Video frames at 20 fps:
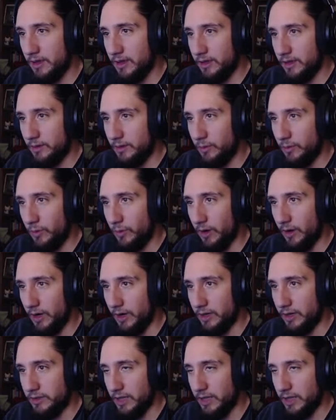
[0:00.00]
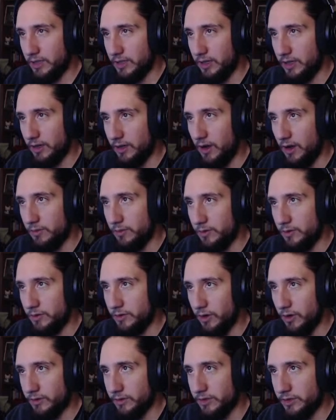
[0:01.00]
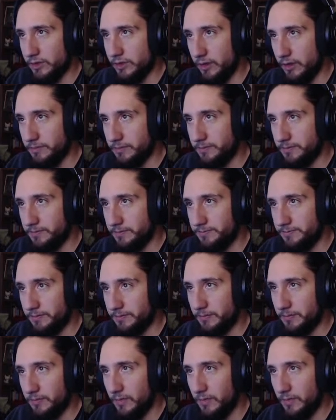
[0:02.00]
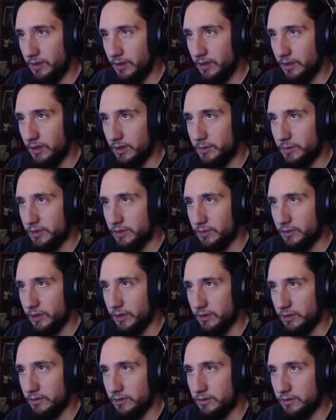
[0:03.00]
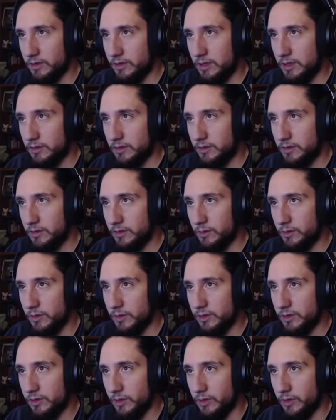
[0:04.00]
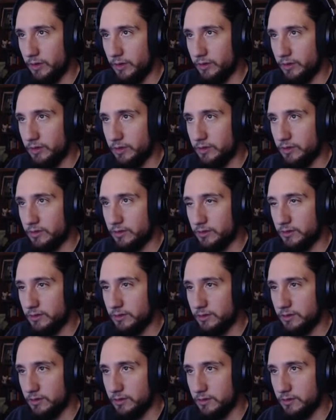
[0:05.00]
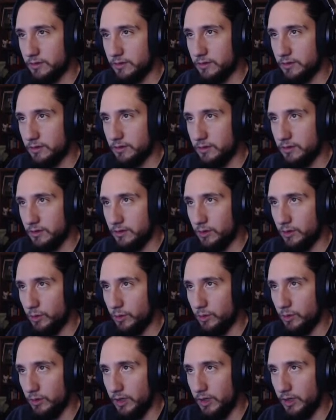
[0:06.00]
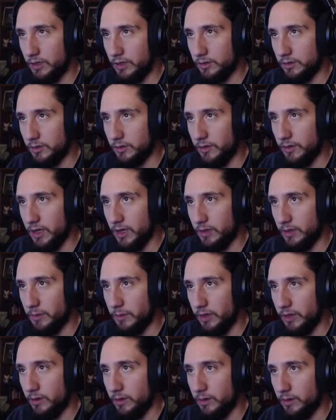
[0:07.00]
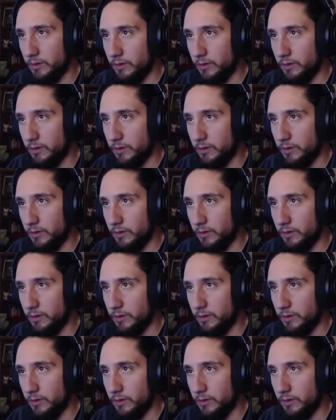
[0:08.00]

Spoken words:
we are indenting off the charts here. Let me see if I can do this without totally uglifying my code.